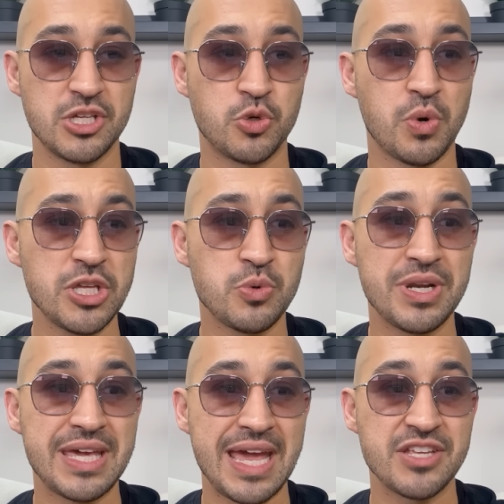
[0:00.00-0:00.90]
The
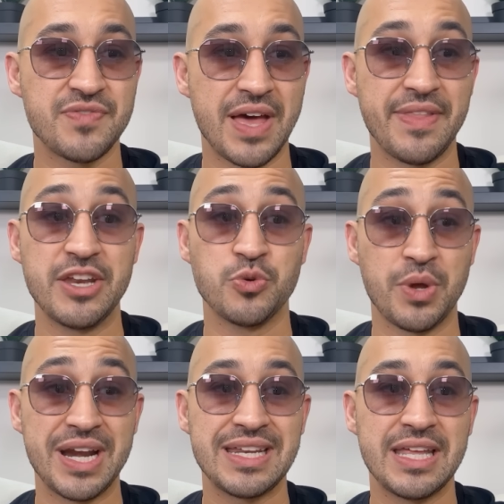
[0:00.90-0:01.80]
2020 case found that in
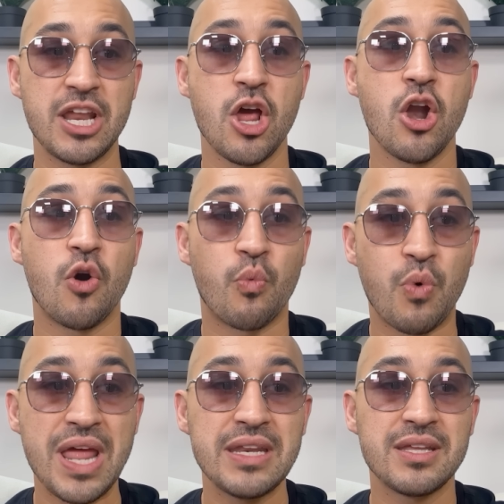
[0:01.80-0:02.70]
2019,
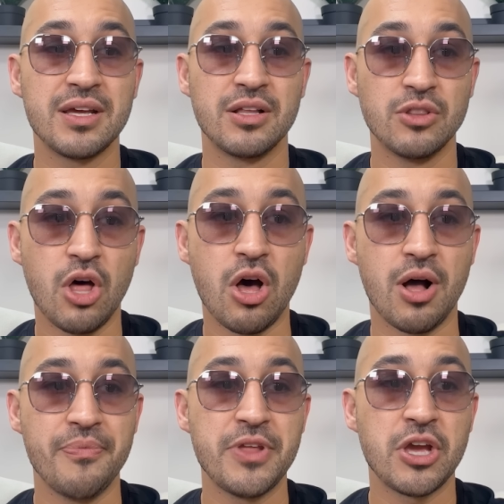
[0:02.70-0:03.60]
rent
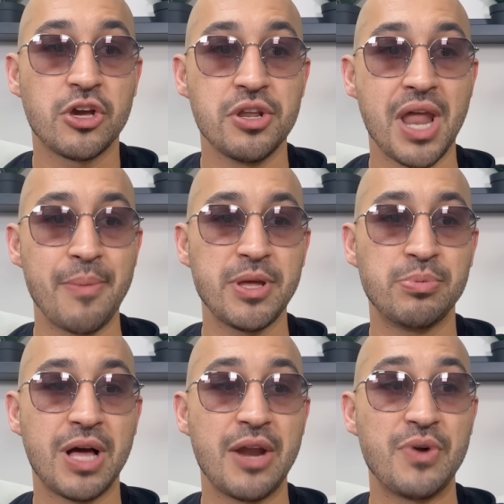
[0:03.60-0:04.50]
law could not be
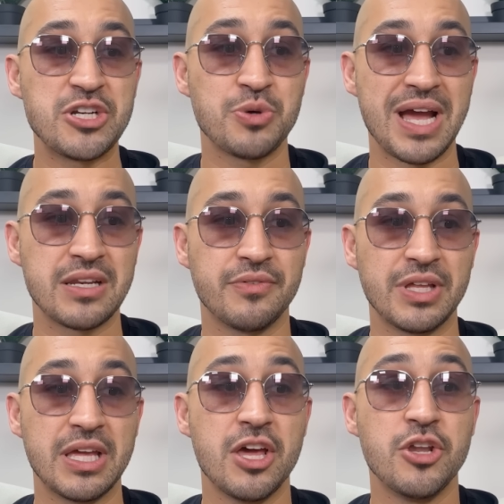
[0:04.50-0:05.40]
applied
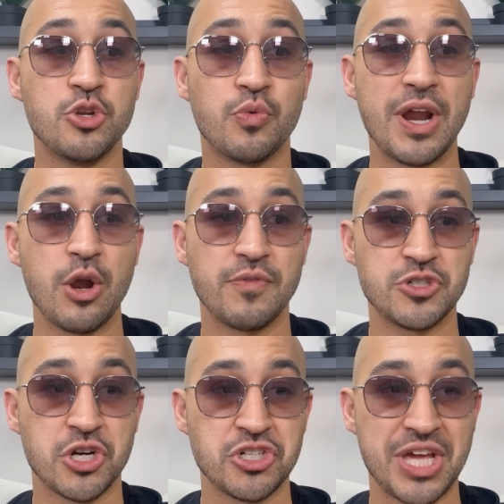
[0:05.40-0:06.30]
retroactively to rent
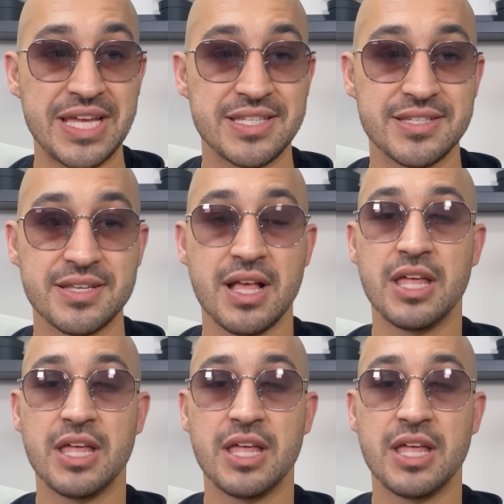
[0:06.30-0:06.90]
overcharge cases.